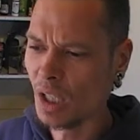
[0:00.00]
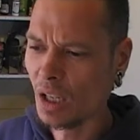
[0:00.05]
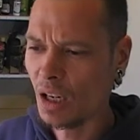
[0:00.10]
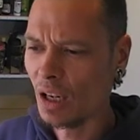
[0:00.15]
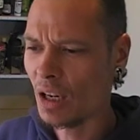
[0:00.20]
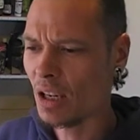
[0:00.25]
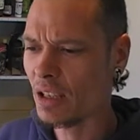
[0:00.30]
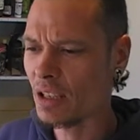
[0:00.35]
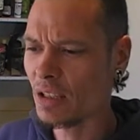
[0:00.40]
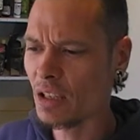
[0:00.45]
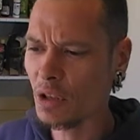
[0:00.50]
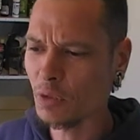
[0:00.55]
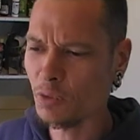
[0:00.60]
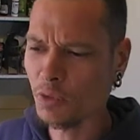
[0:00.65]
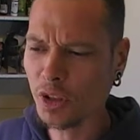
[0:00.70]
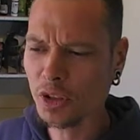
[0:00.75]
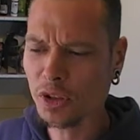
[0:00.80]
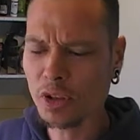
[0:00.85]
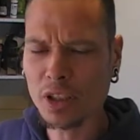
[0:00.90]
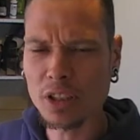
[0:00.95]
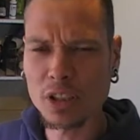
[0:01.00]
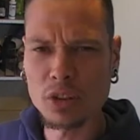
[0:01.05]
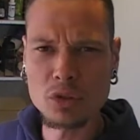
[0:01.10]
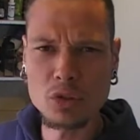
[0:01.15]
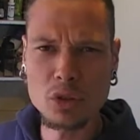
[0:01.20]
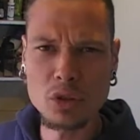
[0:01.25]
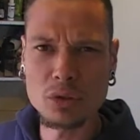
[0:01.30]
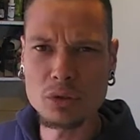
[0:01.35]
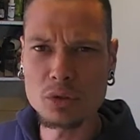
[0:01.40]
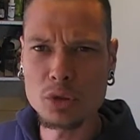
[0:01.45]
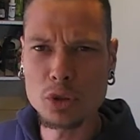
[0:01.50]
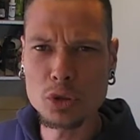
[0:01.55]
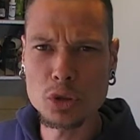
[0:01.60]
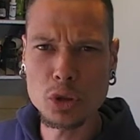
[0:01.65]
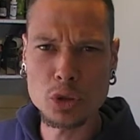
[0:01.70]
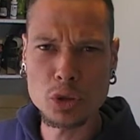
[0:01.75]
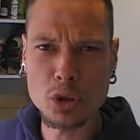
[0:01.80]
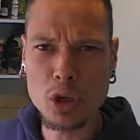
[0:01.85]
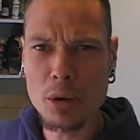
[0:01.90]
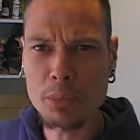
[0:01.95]
I don't know, it feels like a
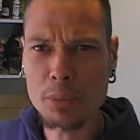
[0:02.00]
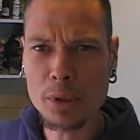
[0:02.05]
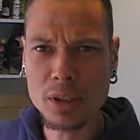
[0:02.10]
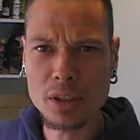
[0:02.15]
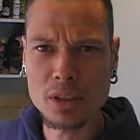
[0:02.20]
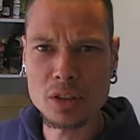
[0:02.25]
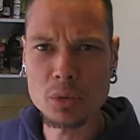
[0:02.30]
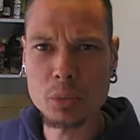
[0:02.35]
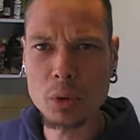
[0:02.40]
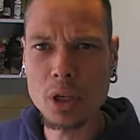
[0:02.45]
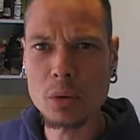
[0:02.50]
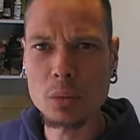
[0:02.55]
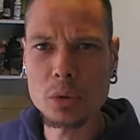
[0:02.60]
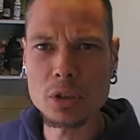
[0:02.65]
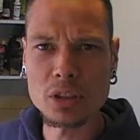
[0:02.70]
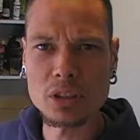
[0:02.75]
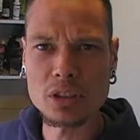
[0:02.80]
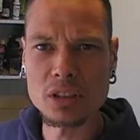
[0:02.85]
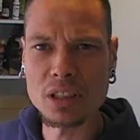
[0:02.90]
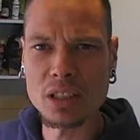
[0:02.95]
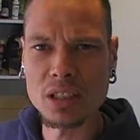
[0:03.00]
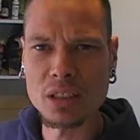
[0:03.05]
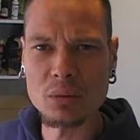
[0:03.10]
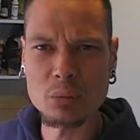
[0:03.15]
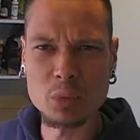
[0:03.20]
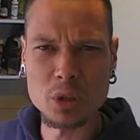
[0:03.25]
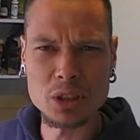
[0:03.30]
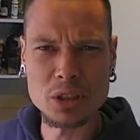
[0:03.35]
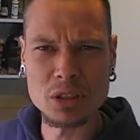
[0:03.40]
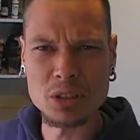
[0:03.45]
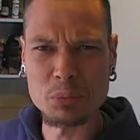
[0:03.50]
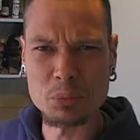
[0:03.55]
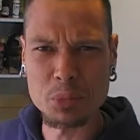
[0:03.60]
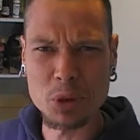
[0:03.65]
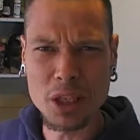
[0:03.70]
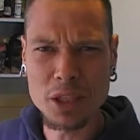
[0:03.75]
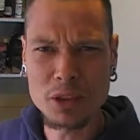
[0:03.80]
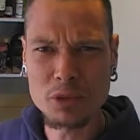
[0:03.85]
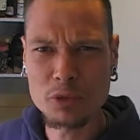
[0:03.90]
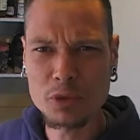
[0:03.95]
nootropic as well, which is a
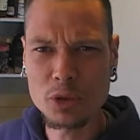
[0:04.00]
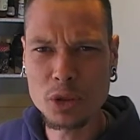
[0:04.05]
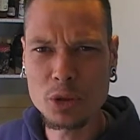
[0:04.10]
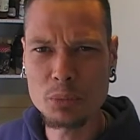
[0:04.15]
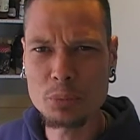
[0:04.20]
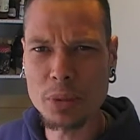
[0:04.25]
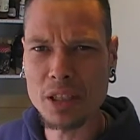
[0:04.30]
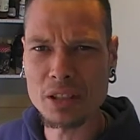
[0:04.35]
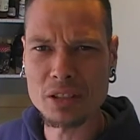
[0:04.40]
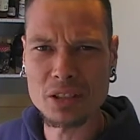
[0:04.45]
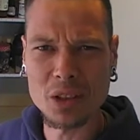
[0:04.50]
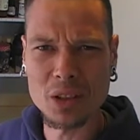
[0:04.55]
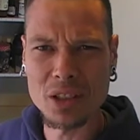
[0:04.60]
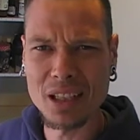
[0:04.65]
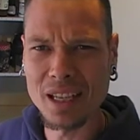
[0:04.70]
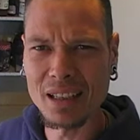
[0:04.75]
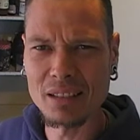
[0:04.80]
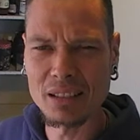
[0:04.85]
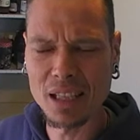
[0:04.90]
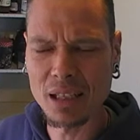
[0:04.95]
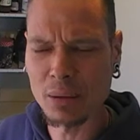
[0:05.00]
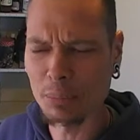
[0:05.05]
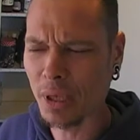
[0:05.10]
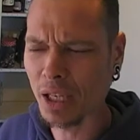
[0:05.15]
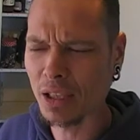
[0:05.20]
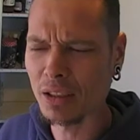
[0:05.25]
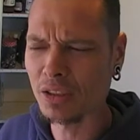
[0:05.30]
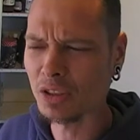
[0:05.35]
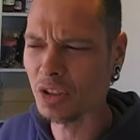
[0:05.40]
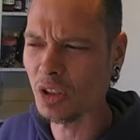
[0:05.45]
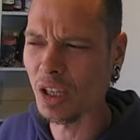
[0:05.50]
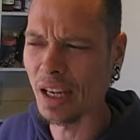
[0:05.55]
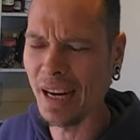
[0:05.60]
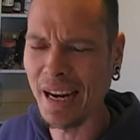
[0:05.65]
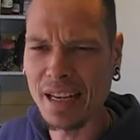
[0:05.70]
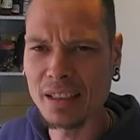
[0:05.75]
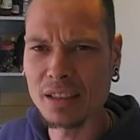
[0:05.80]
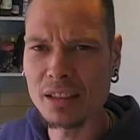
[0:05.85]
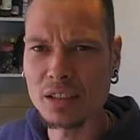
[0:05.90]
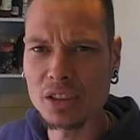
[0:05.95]
brain food, but it's got apparently it's got
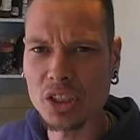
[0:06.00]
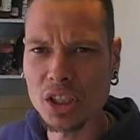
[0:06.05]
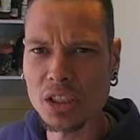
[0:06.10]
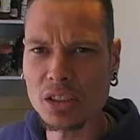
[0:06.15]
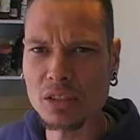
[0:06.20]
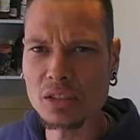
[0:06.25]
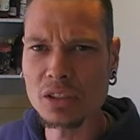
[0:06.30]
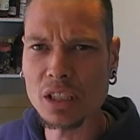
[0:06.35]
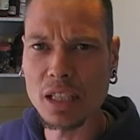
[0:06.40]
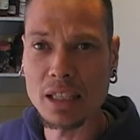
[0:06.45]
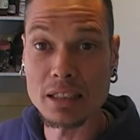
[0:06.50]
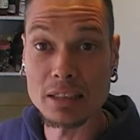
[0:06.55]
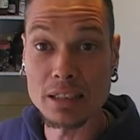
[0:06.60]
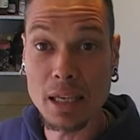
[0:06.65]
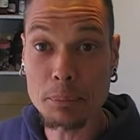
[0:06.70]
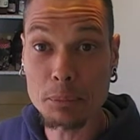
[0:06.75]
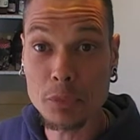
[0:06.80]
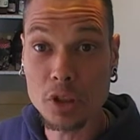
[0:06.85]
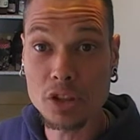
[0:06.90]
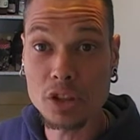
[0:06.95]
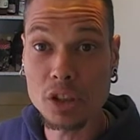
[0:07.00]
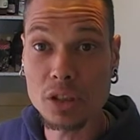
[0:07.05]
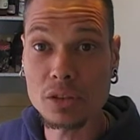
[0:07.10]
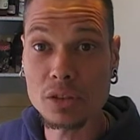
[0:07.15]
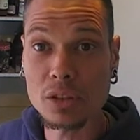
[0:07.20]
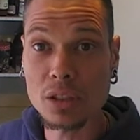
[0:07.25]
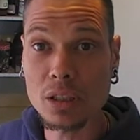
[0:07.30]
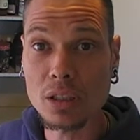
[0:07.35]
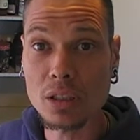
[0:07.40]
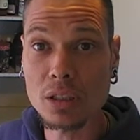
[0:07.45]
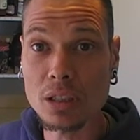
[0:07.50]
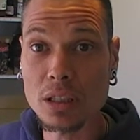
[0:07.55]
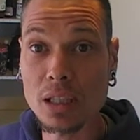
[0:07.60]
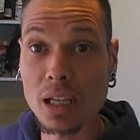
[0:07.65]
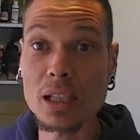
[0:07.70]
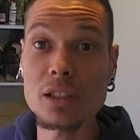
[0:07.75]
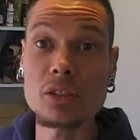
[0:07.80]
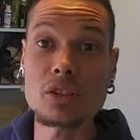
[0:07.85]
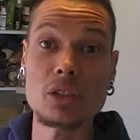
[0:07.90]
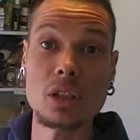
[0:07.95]
androgens and adaptogens in it,
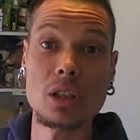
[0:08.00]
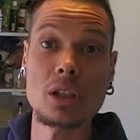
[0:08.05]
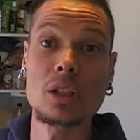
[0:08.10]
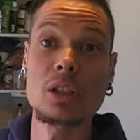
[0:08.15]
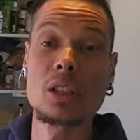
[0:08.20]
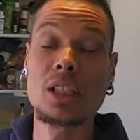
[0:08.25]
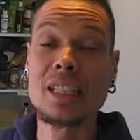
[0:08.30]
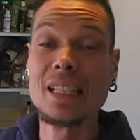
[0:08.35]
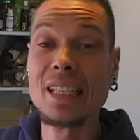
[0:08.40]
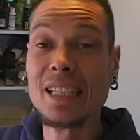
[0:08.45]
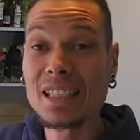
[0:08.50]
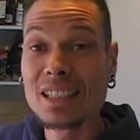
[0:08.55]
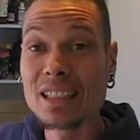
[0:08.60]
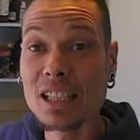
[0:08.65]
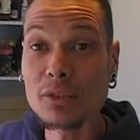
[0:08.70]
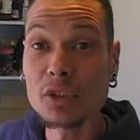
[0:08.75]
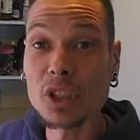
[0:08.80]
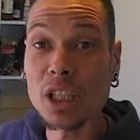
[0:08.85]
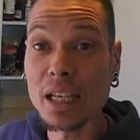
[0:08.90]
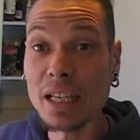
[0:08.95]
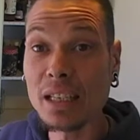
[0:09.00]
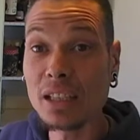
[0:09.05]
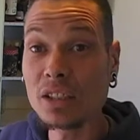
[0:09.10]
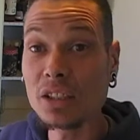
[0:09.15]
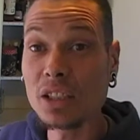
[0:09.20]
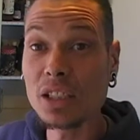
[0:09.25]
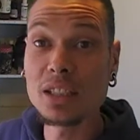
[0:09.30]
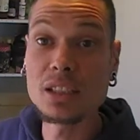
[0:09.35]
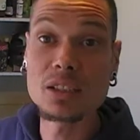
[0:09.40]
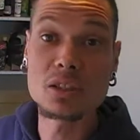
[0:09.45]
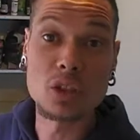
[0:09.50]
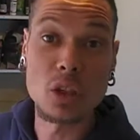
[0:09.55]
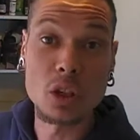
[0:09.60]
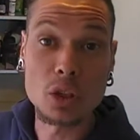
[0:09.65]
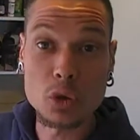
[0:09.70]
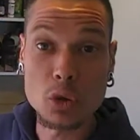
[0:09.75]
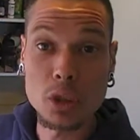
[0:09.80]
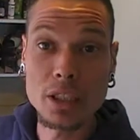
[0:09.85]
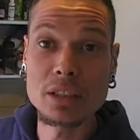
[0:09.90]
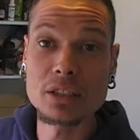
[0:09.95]
okay, so gives you energy. It's got
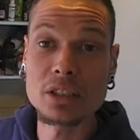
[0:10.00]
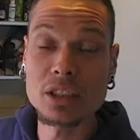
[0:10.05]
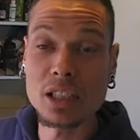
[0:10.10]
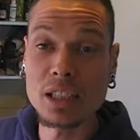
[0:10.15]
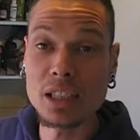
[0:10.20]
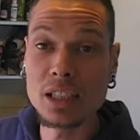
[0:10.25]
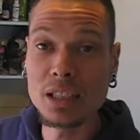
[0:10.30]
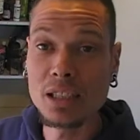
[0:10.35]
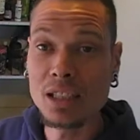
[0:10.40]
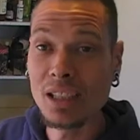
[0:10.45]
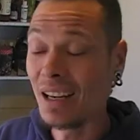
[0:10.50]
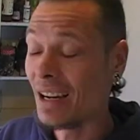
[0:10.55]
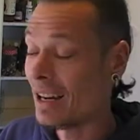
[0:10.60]
green tea.